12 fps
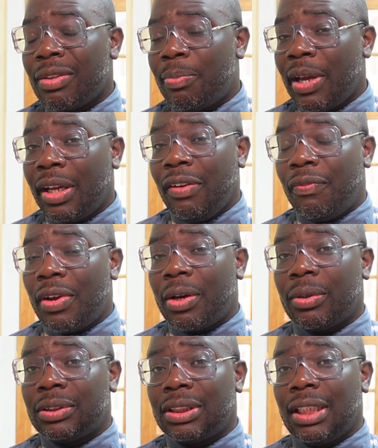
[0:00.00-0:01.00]
to pay any
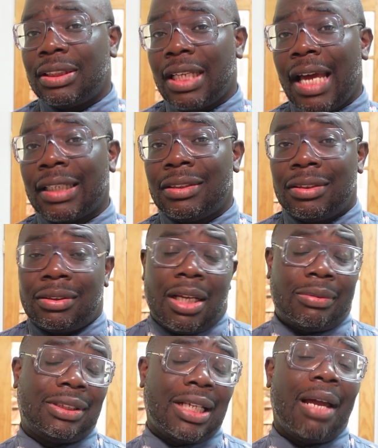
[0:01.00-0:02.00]
federal or state taxes.
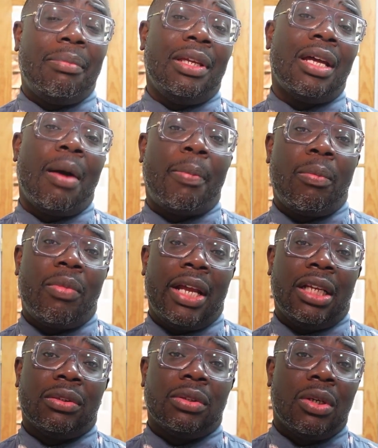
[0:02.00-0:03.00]
Sign me up. I'm
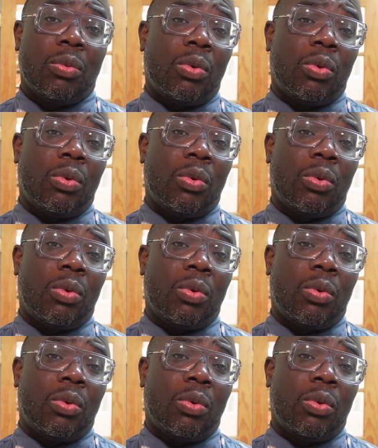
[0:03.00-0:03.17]
ready.